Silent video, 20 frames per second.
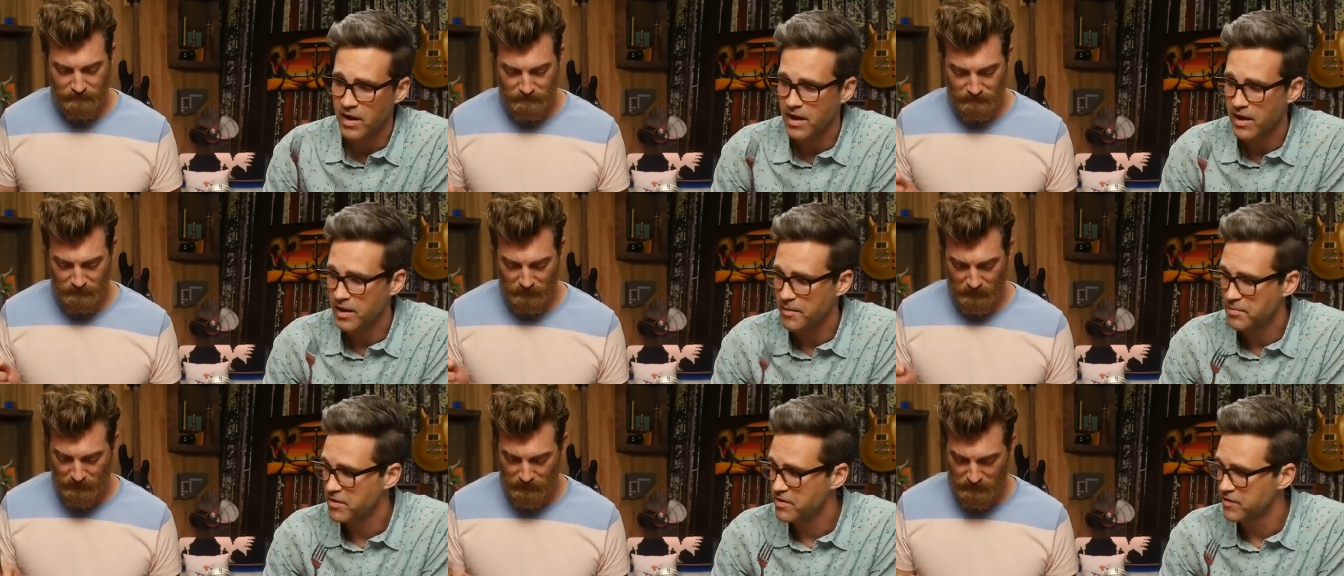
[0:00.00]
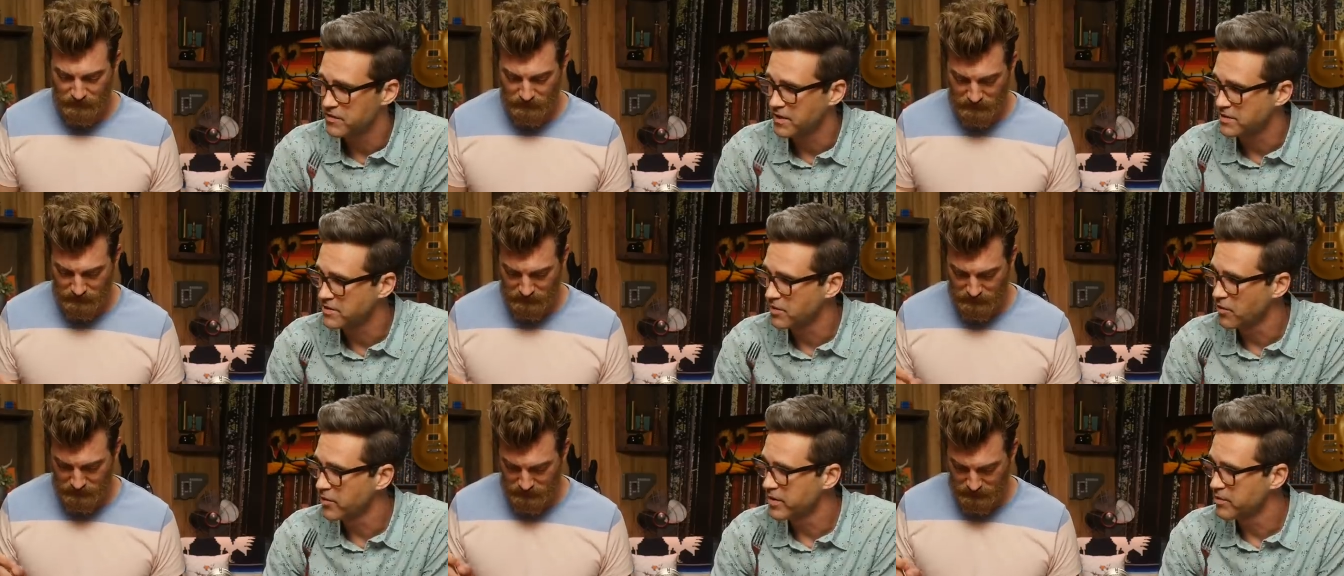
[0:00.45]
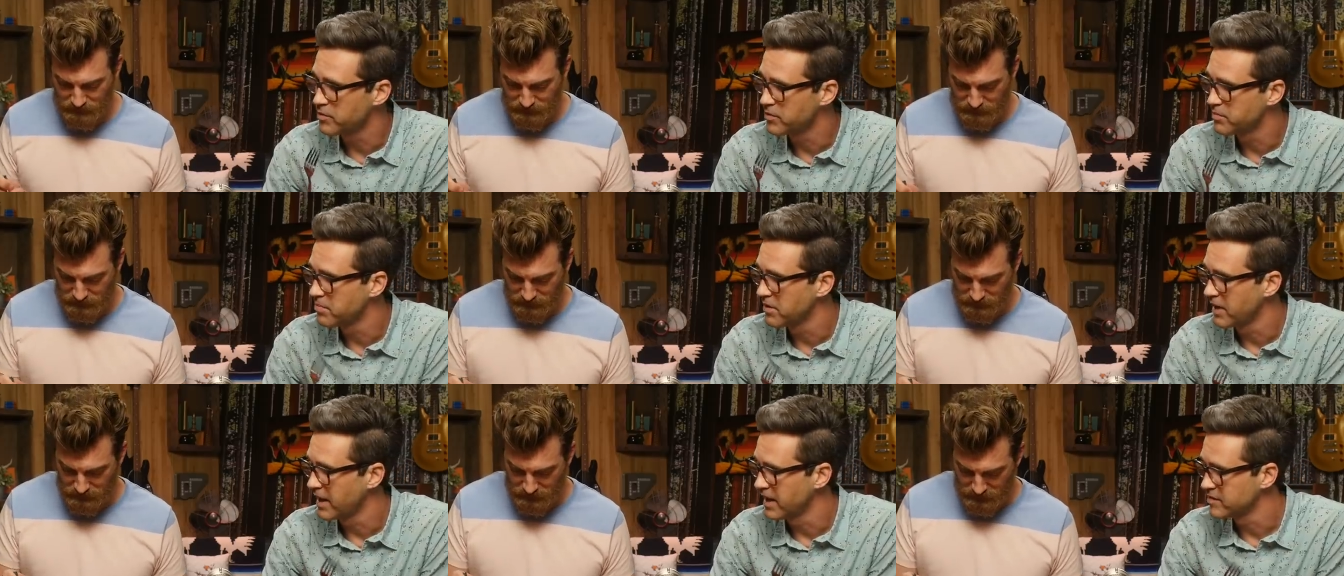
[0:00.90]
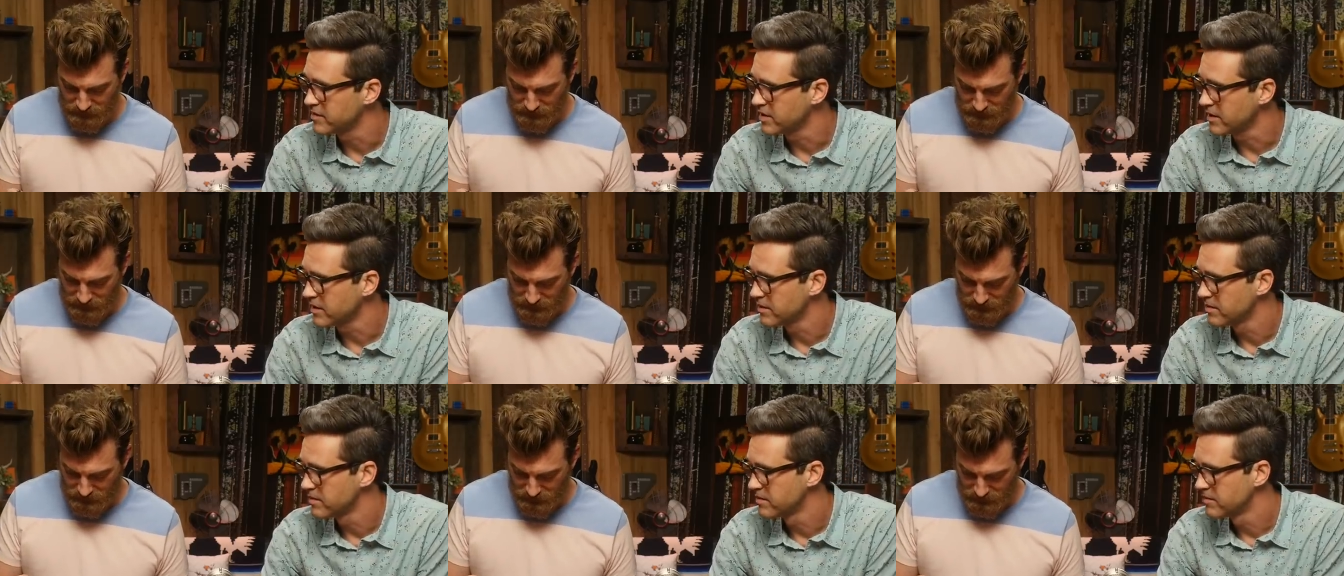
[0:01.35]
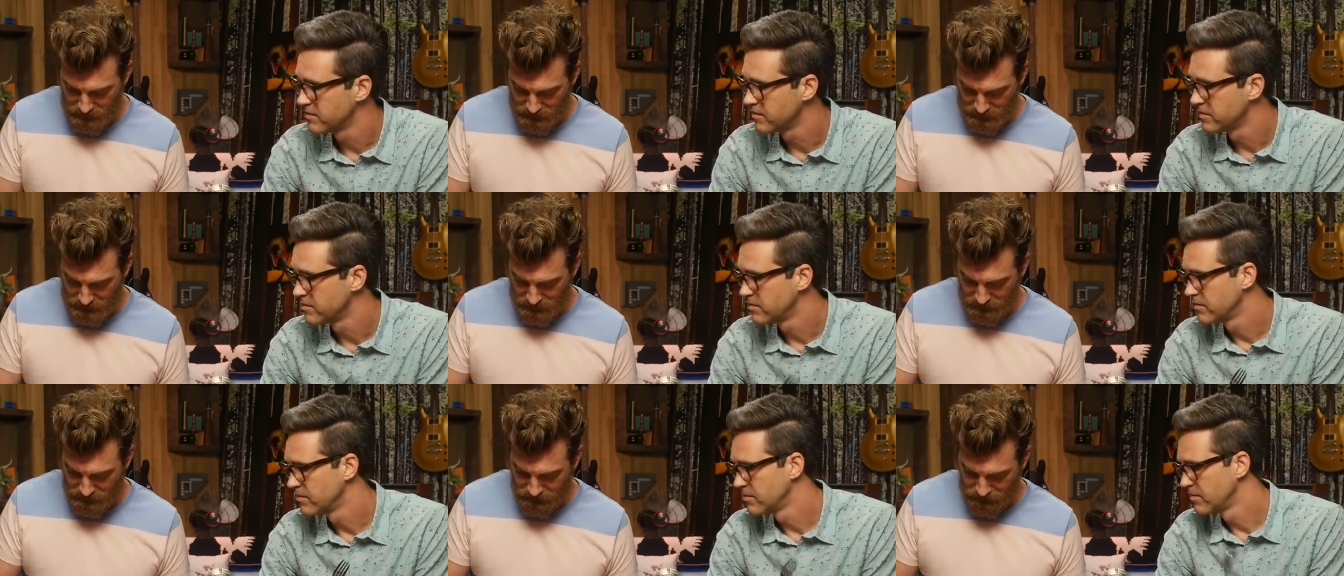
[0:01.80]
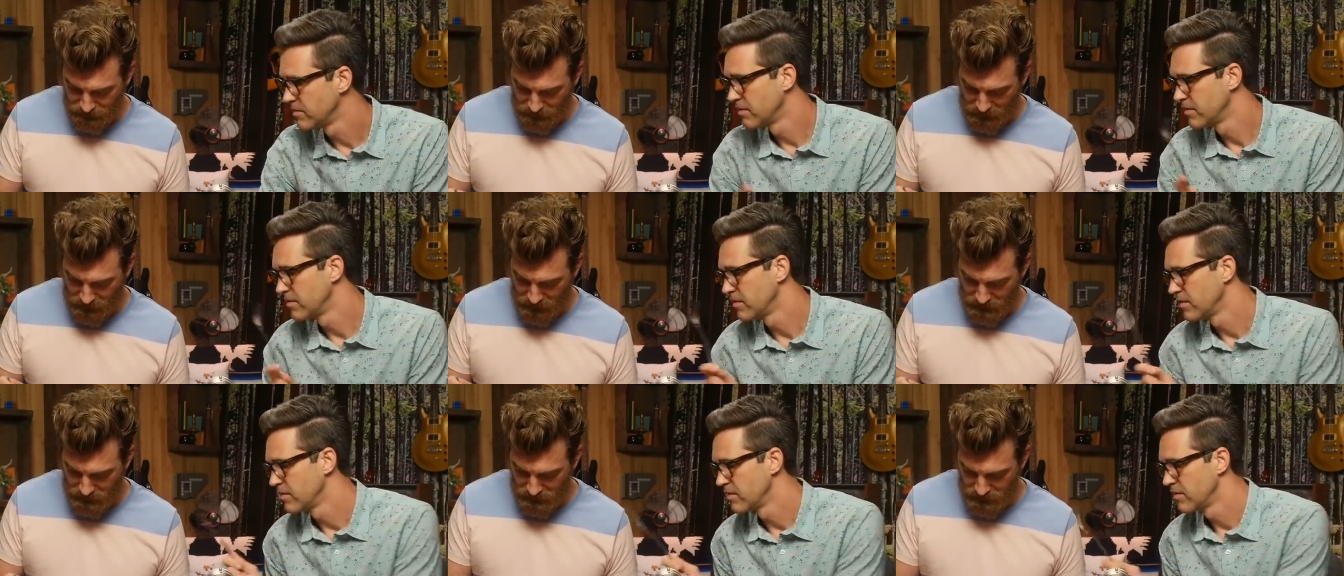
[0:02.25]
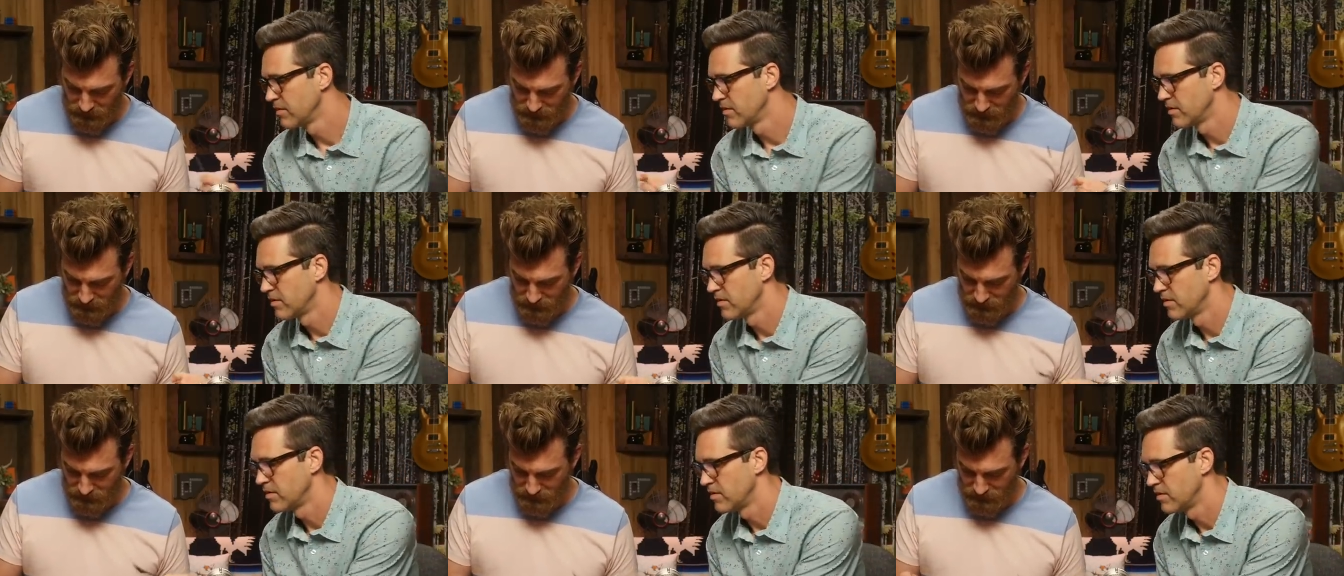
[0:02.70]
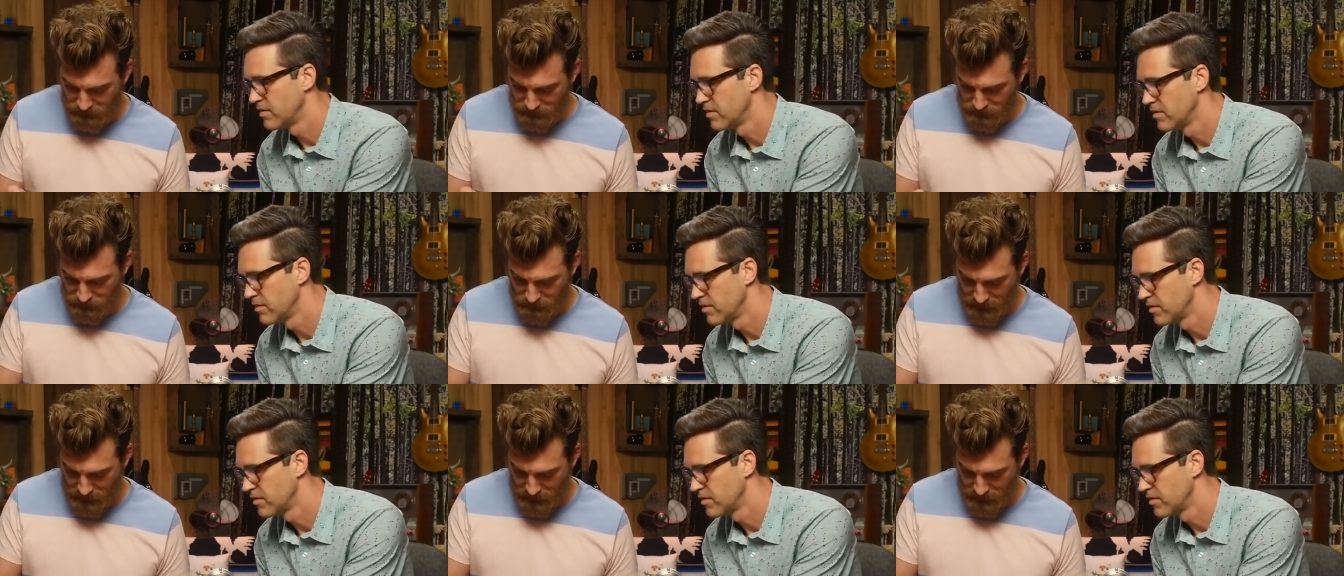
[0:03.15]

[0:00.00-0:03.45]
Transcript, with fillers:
Speaker 1: uh, because I don't eat with plastic. And you're just gonna just